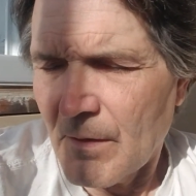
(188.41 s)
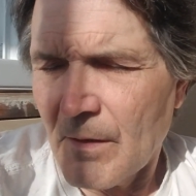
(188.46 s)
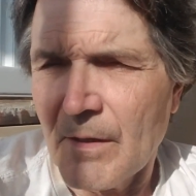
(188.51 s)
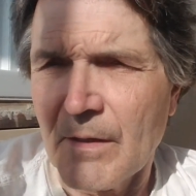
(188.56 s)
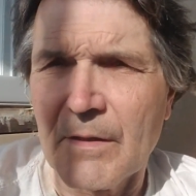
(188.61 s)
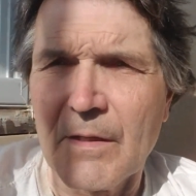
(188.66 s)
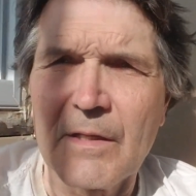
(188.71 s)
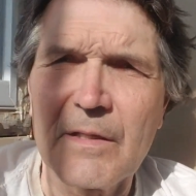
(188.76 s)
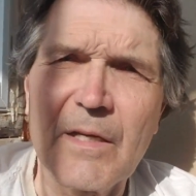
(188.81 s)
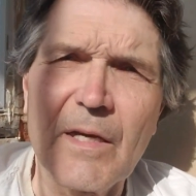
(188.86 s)

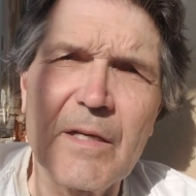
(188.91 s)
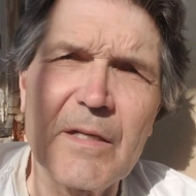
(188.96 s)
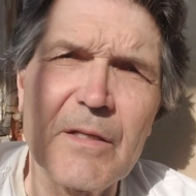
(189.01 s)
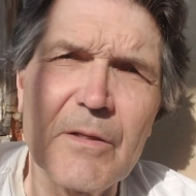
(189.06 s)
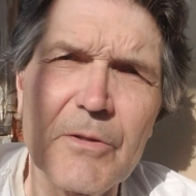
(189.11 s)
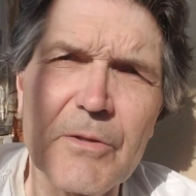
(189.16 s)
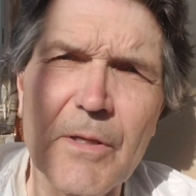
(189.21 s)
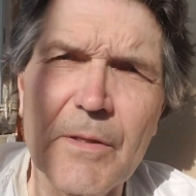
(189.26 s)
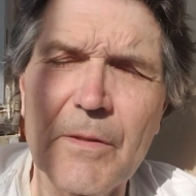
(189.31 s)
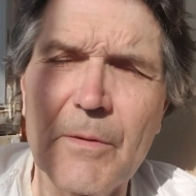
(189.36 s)
and I got
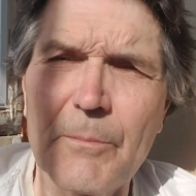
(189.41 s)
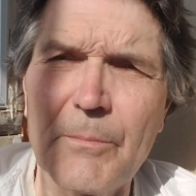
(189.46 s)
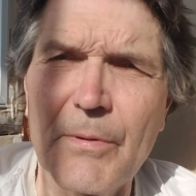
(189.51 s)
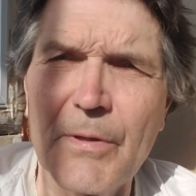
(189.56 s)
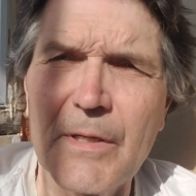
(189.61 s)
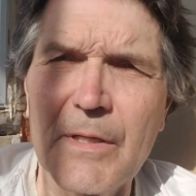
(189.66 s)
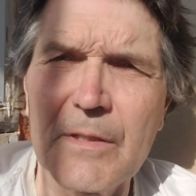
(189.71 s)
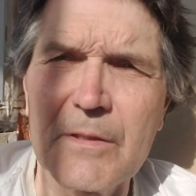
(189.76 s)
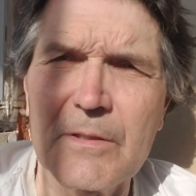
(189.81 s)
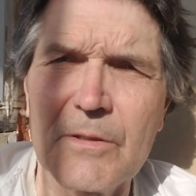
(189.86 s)
out on the
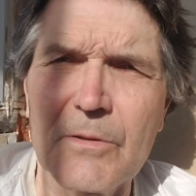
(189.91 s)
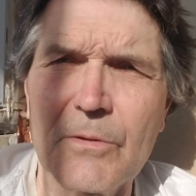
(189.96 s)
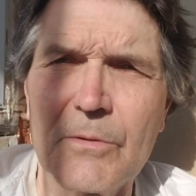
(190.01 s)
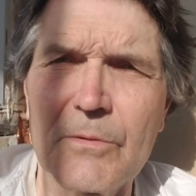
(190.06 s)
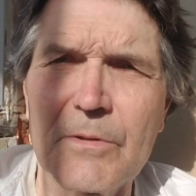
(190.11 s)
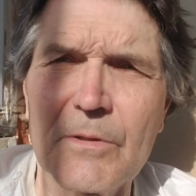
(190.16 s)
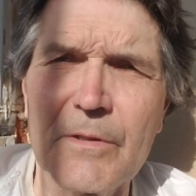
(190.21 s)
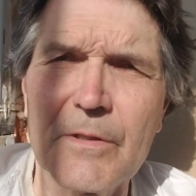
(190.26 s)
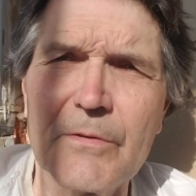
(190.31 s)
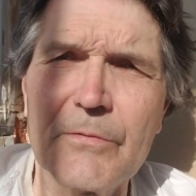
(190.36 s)
bike to go
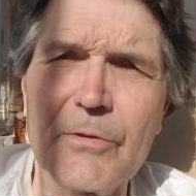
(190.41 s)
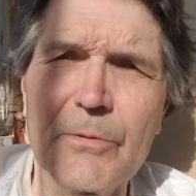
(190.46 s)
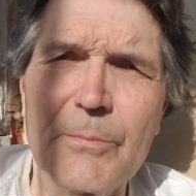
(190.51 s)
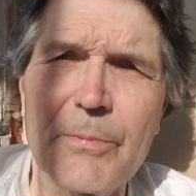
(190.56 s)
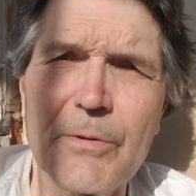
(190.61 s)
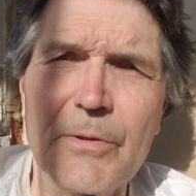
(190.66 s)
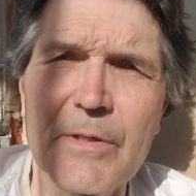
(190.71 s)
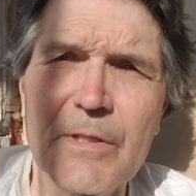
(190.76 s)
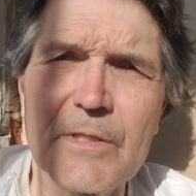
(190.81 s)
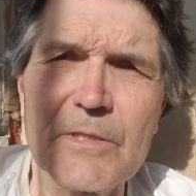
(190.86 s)
deliver
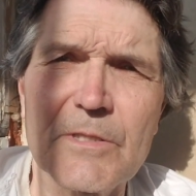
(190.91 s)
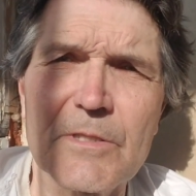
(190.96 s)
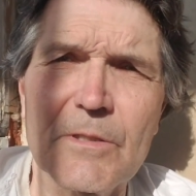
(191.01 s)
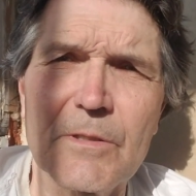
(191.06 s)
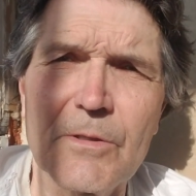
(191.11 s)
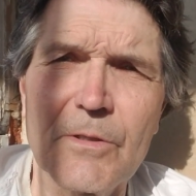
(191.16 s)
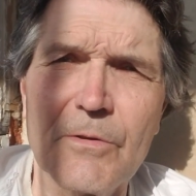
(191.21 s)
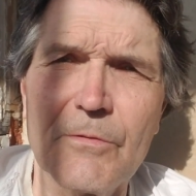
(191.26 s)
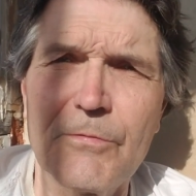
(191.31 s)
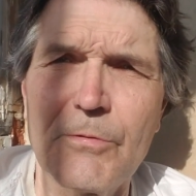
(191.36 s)
Bernice a
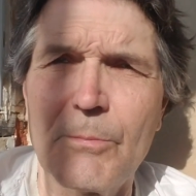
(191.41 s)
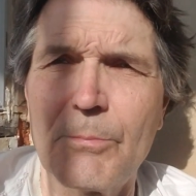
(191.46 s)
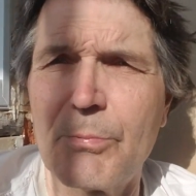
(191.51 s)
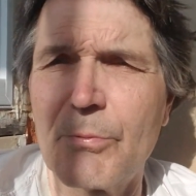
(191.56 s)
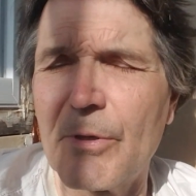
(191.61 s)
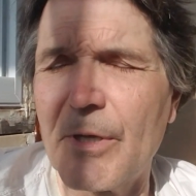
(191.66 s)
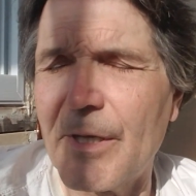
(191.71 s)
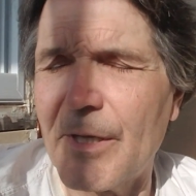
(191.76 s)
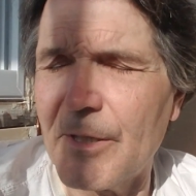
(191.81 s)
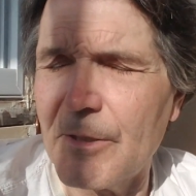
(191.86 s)
loaf of
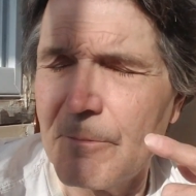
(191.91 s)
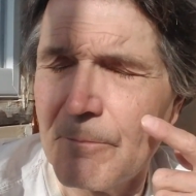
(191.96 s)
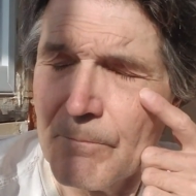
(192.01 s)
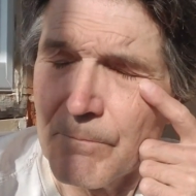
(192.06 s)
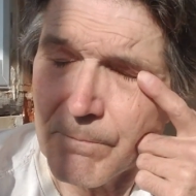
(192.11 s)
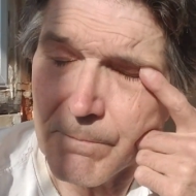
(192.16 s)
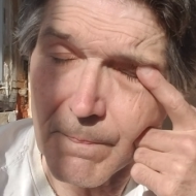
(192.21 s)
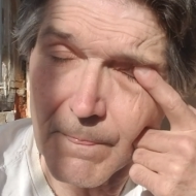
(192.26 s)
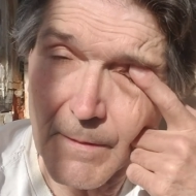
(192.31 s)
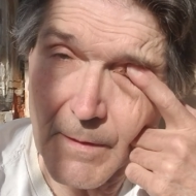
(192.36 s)
bread,
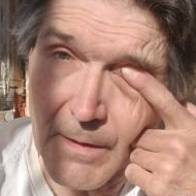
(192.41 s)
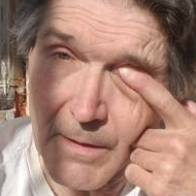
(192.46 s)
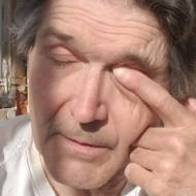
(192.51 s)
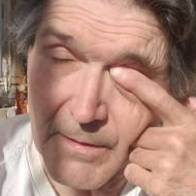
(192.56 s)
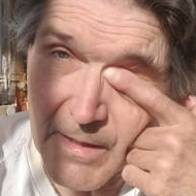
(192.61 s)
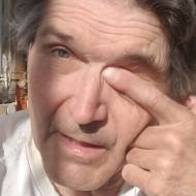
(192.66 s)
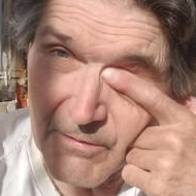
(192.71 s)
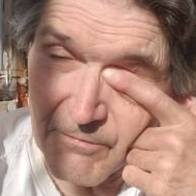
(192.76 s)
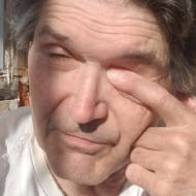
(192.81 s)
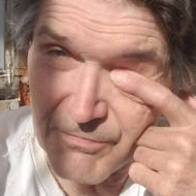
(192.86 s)
and
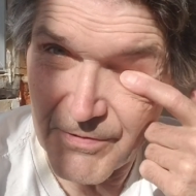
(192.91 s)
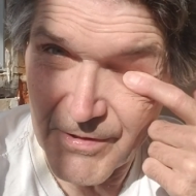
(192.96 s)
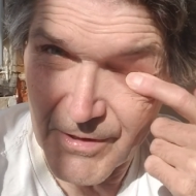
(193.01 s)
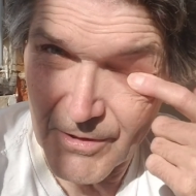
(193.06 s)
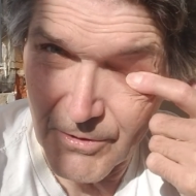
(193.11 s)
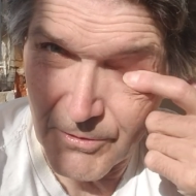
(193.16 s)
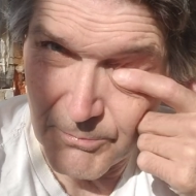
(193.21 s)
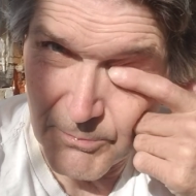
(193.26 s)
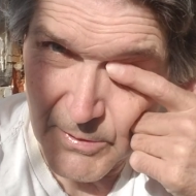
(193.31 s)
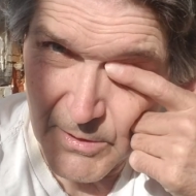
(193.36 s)
that
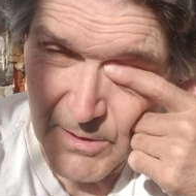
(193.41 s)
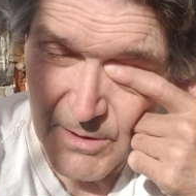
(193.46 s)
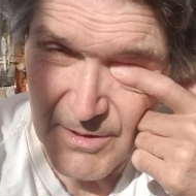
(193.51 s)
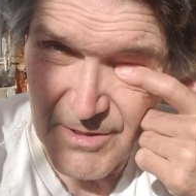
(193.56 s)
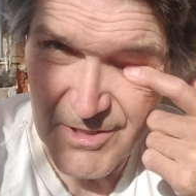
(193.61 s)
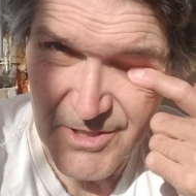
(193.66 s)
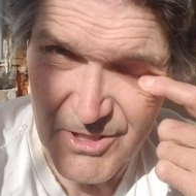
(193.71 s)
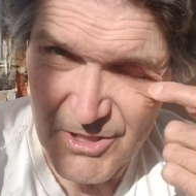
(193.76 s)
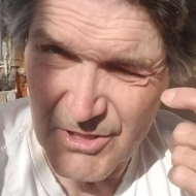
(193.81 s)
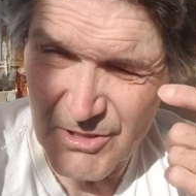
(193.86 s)
failed
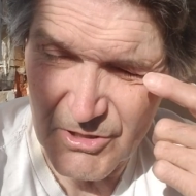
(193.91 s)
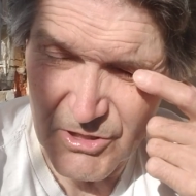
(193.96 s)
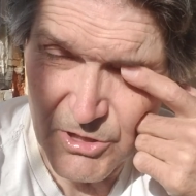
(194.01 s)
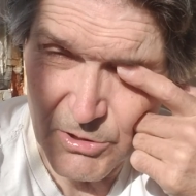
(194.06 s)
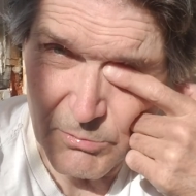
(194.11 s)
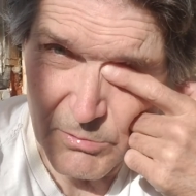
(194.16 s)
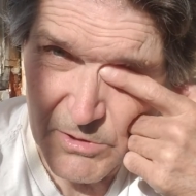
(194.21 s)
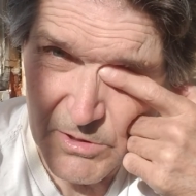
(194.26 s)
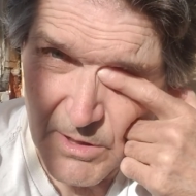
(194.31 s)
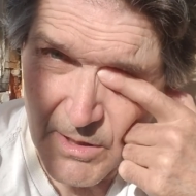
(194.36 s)
because she
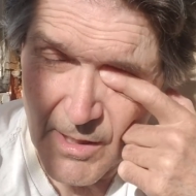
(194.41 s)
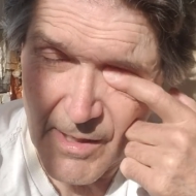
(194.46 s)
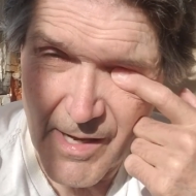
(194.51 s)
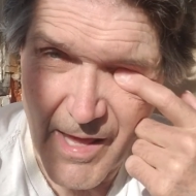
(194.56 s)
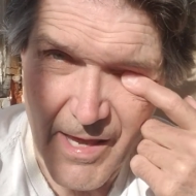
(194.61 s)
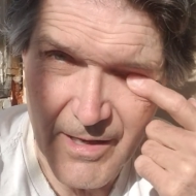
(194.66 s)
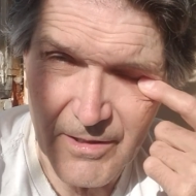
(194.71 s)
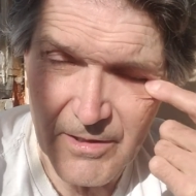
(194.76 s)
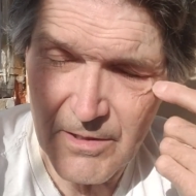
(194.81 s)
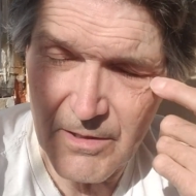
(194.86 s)
was in an
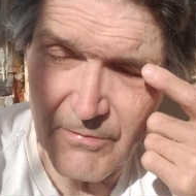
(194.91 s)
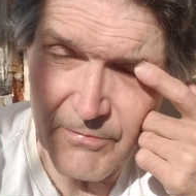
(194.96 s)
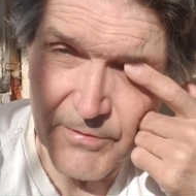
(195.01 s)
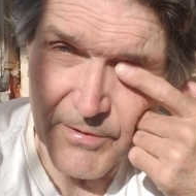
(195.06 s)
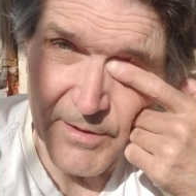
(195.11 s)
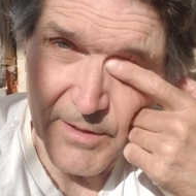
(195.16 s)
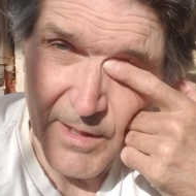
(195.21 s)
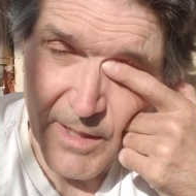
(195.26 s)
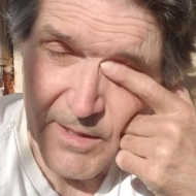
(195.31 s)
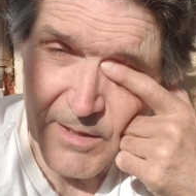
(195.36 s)

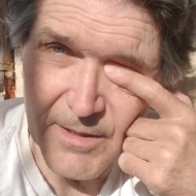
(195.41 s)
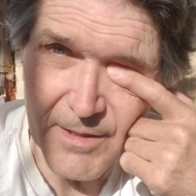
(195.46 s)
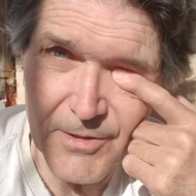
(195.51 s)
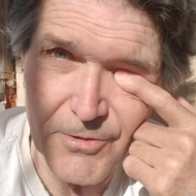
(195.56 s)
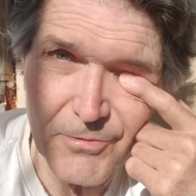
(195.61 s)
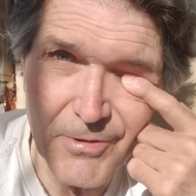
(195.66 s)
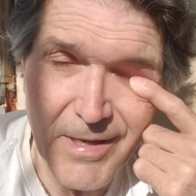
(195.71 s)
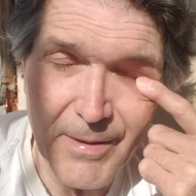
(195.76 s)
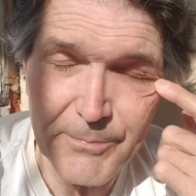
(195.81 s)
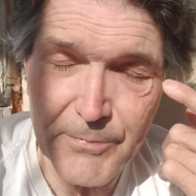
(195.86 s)
activity. I did
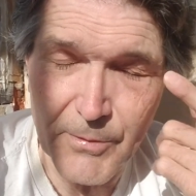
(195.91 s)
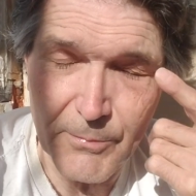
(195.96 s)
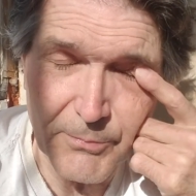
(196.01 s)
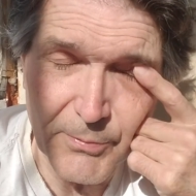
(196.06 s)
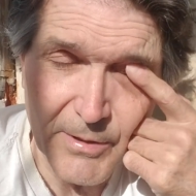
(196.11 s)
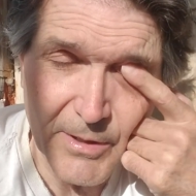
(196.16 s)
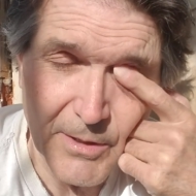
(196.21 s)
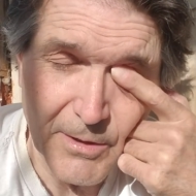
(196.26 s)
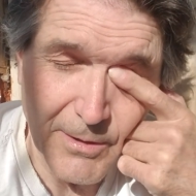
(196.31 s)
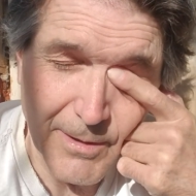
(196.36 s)
drop the
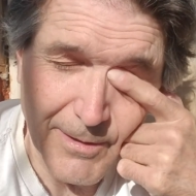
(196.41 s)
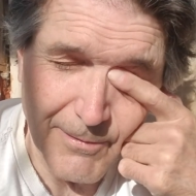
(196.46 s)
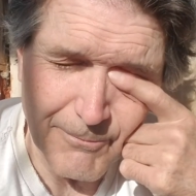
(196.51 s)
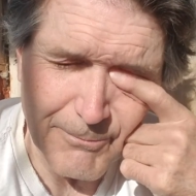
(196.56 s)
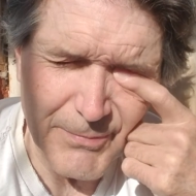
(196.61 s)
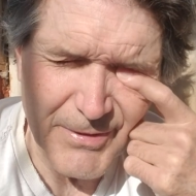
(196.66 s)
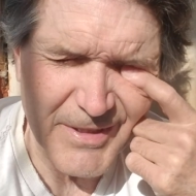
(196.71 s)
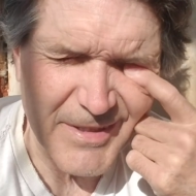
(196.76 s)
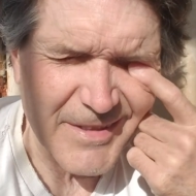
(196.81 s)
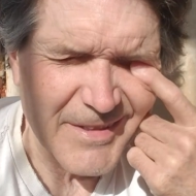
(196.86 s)
bread off,
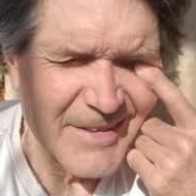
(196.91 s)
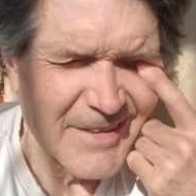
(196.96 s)
but